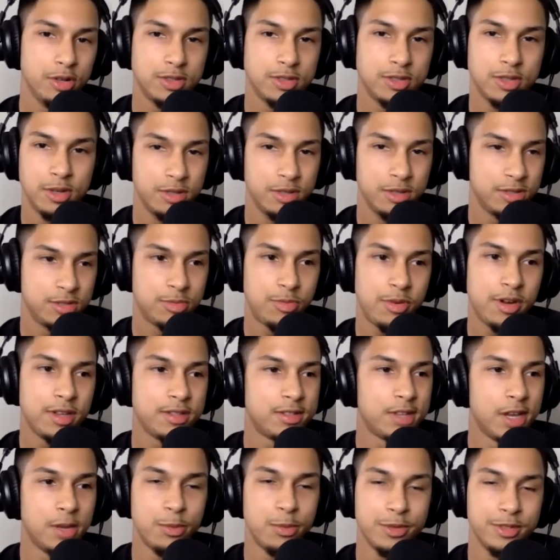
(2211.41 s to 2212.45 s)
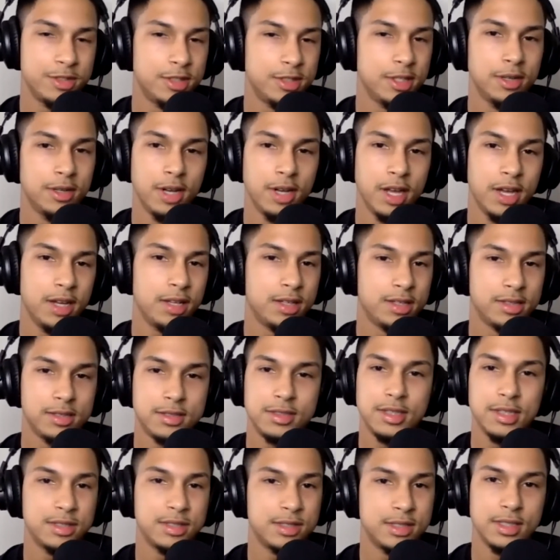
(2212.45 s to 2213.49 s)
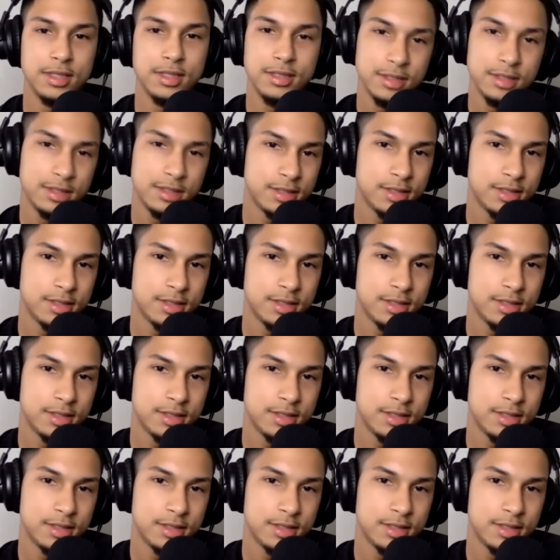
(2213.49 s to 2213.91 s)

so the springtime was still like 60s,